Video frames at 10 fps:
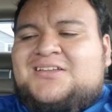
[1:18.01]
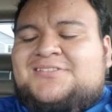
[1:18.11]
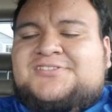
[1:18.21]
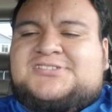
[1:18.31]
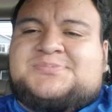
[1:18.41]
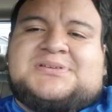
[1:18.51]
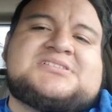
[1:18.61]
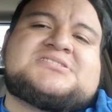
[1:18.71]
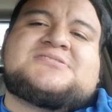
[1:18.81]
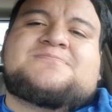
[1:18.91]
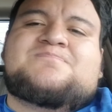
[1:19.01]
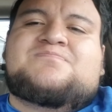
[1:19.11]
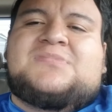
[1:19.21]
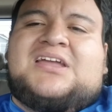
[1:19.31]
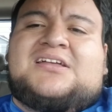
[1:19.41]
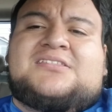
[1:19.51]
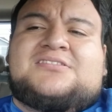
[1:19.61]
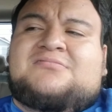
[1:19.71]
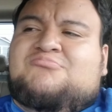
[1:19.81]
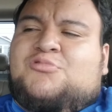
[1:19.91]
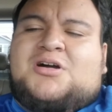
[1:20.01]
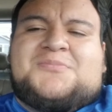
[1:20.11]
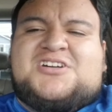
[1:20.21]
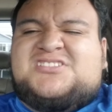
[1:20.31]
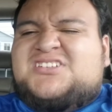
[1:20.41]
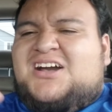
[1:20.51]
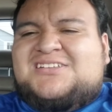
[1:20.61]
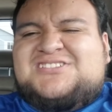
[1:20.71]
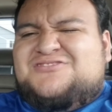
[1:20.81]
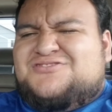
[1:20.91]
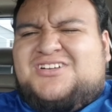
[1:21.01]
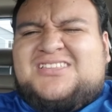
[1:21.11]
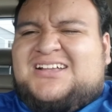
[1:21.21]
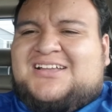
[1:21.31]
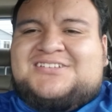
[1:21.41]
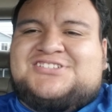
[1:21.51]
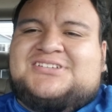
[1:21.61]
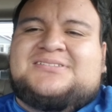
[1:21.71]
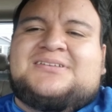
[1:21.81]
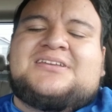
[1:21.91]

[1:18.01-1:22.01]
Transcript: There's a Smith's and Walmart's, Costco's, all that kind of shit.